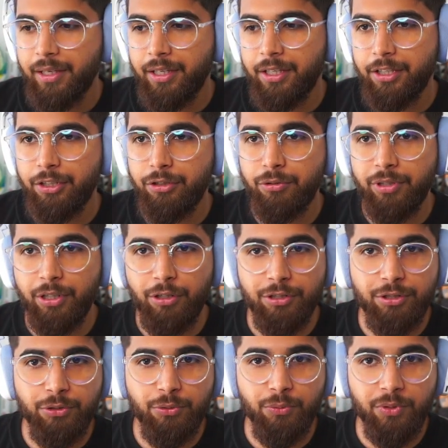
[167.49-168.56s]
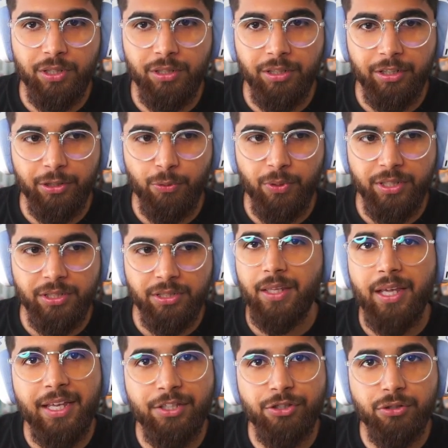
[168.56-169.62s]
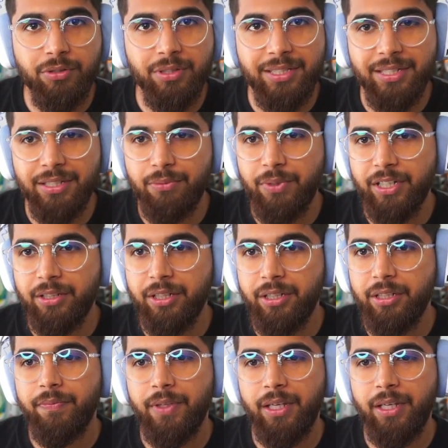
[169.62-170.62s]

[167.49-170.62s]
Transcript: And you can also do curl request, as you can see right here,